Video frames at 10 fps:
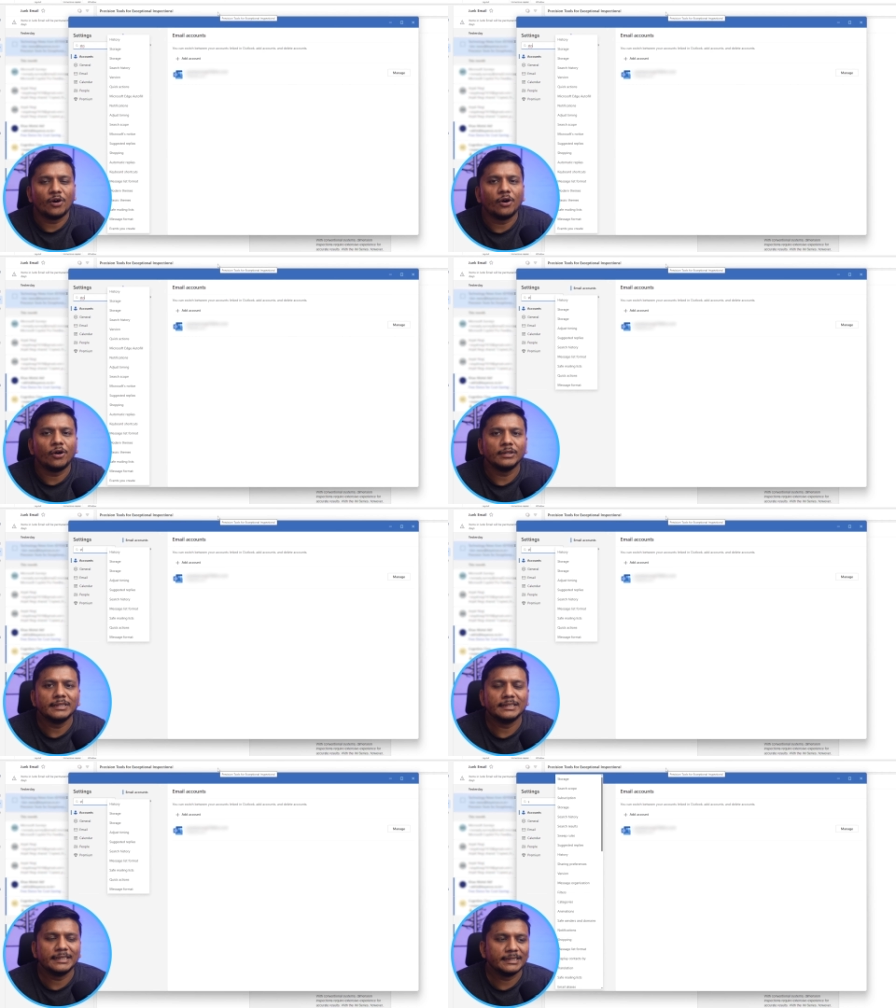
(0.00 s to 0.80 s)
all
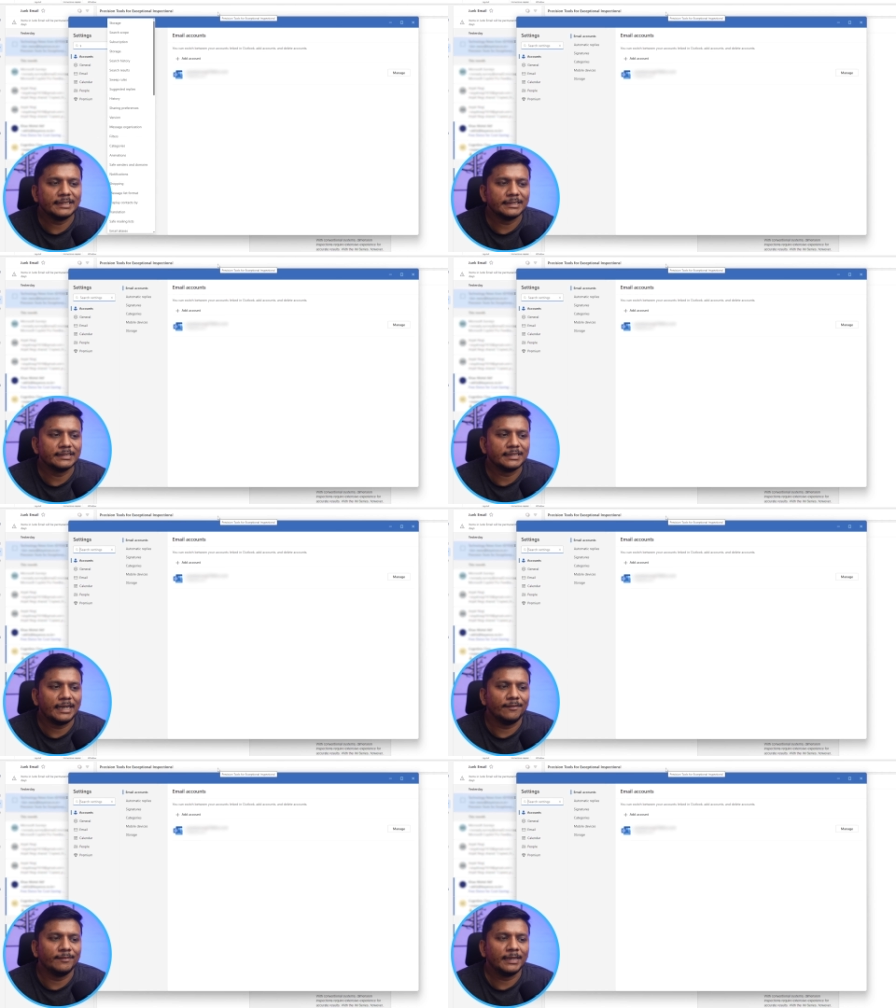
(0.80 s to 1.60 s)
the settings
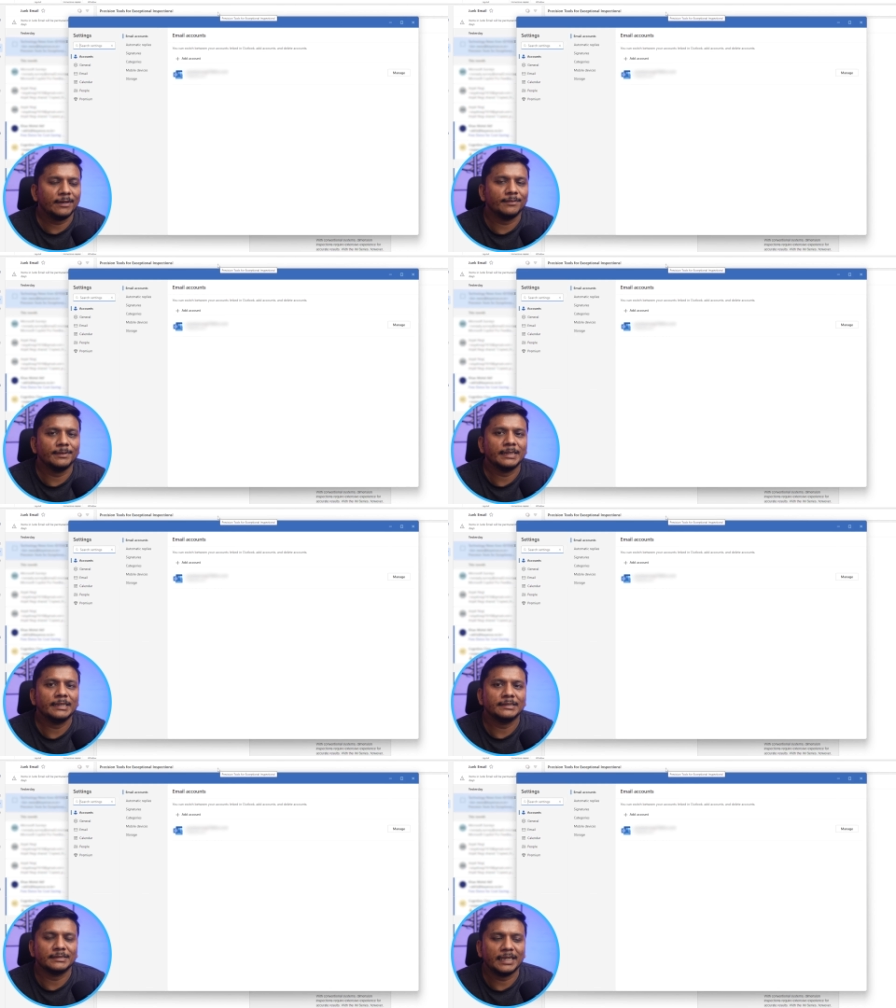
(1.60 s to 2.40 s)
available
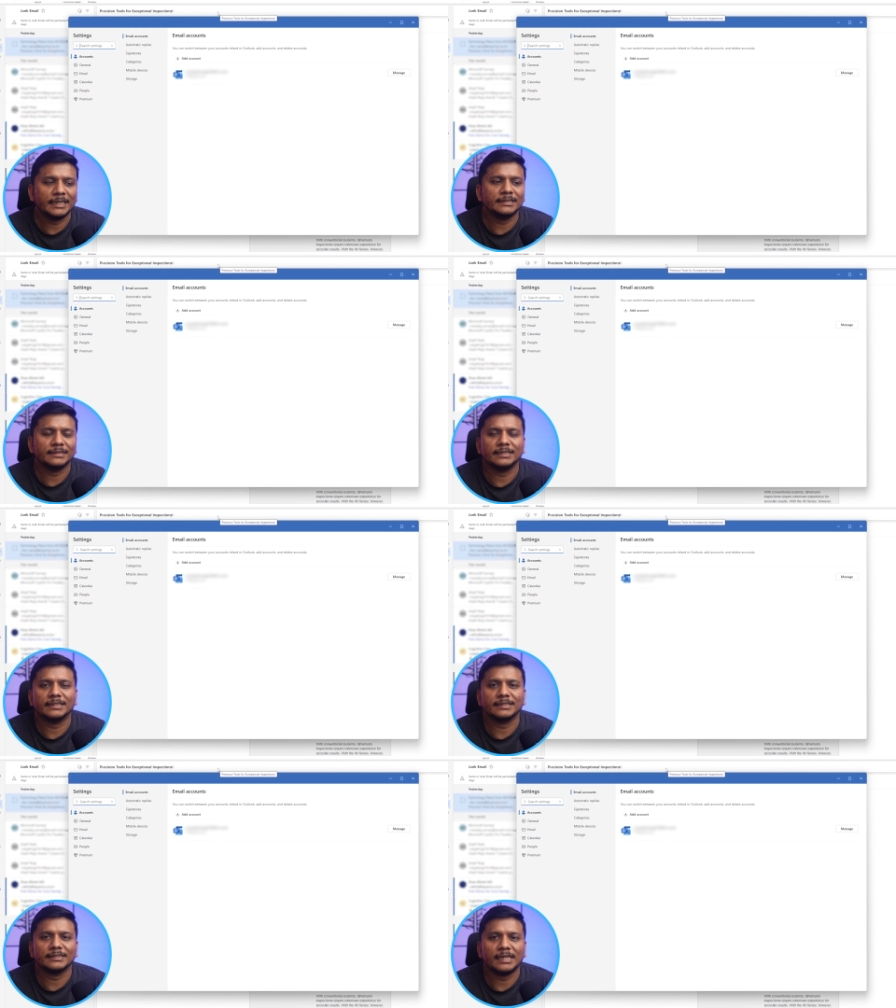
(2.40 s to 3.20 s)
inside the
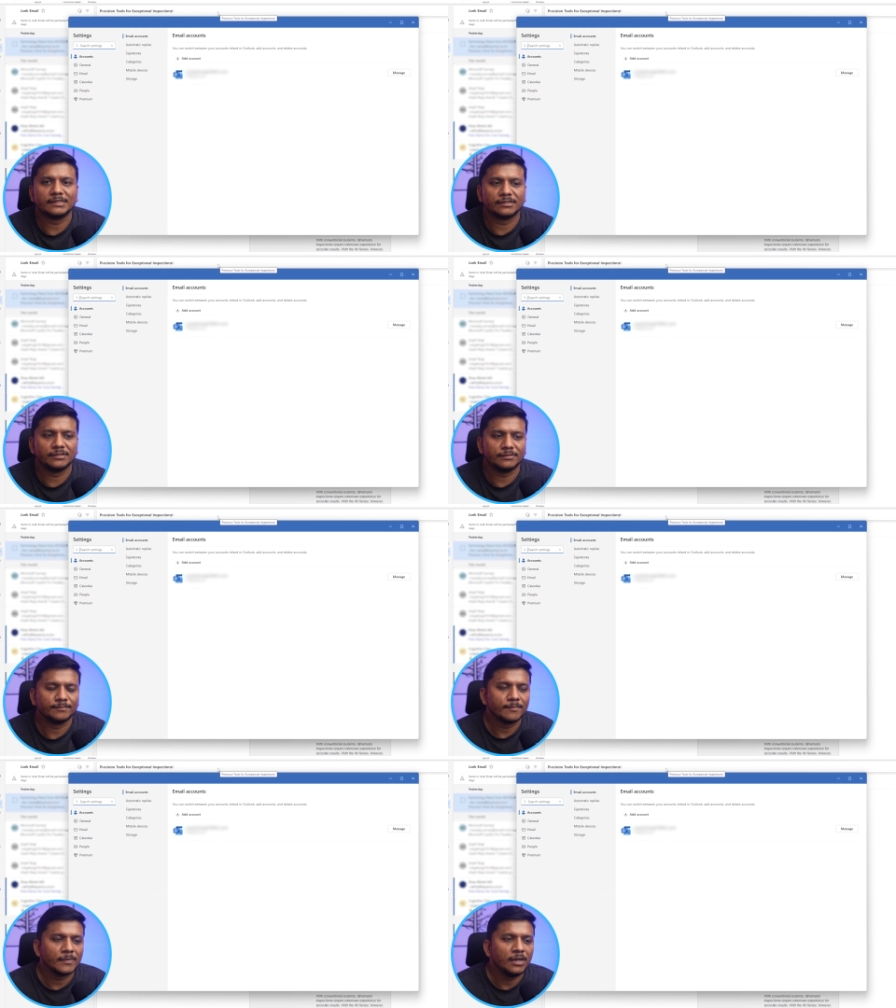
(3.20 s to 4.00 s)
settings section.
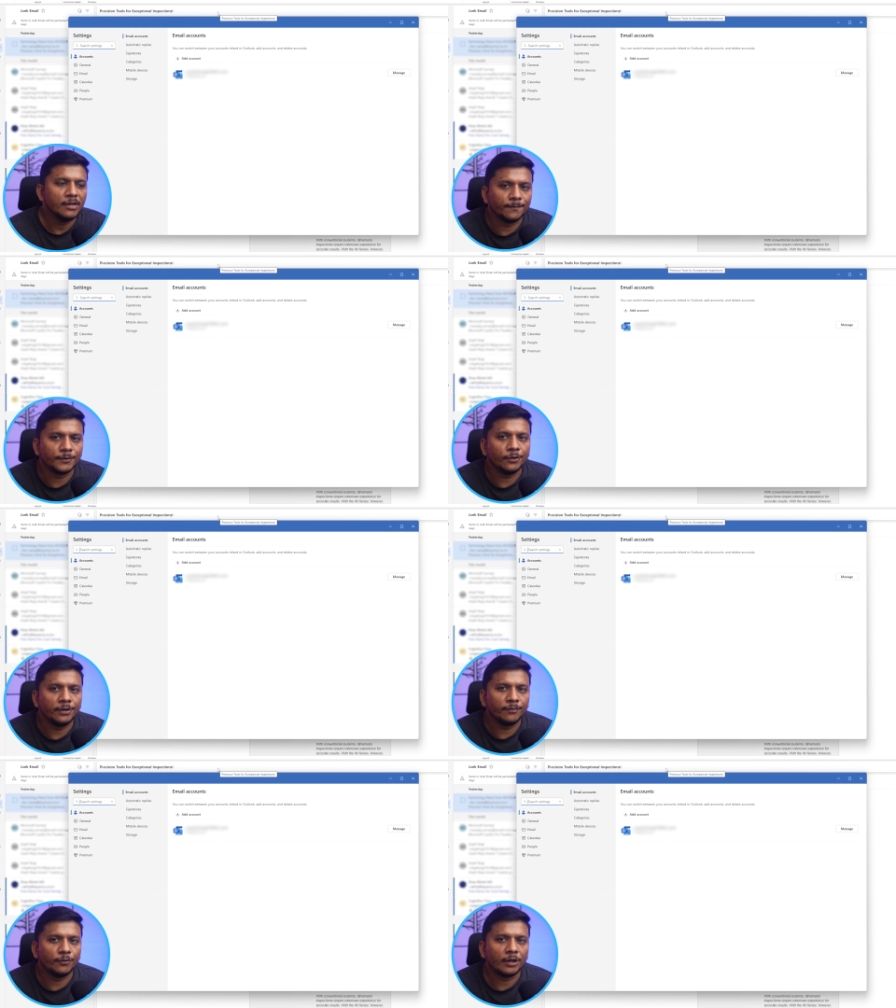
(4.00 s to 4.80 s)
So
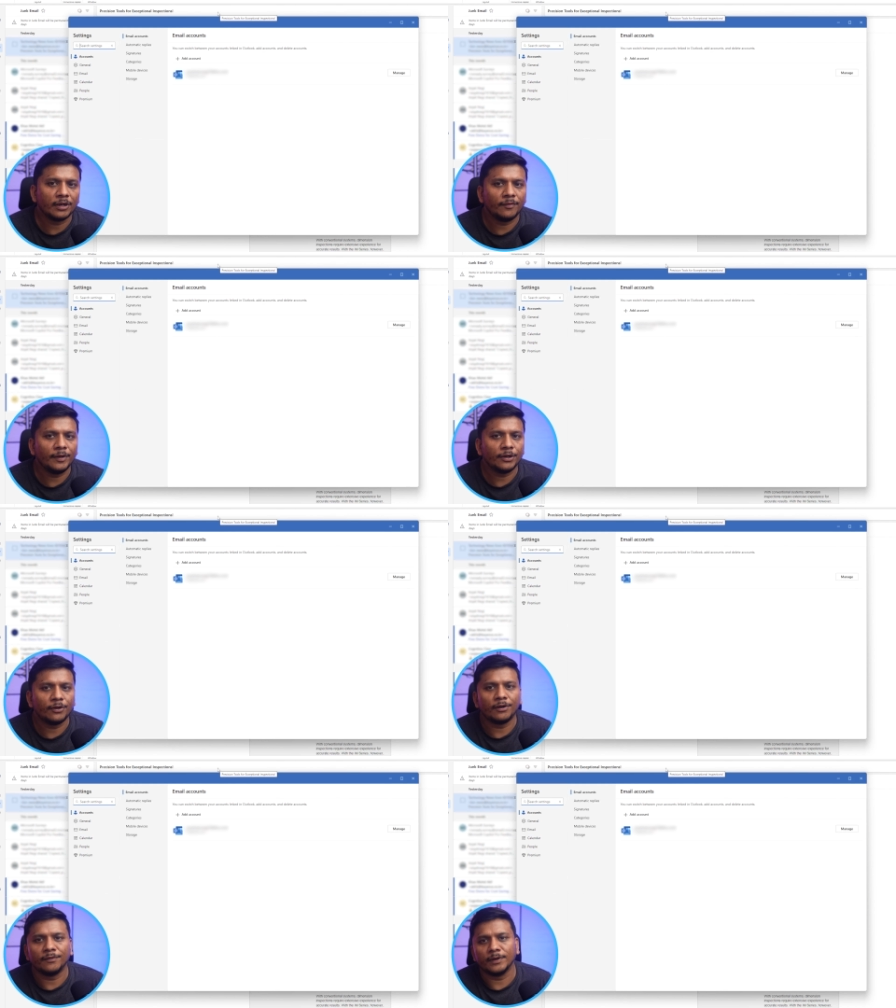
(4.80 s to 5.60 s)
if you are aware
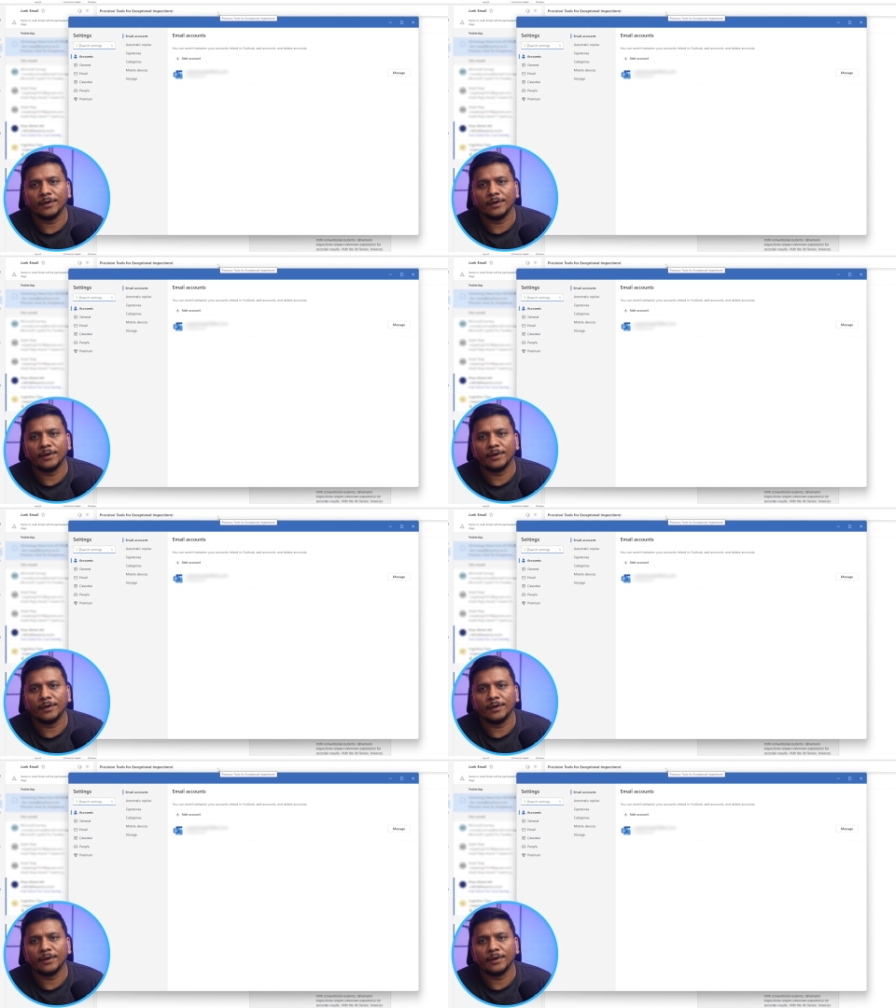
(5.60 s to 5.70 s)
of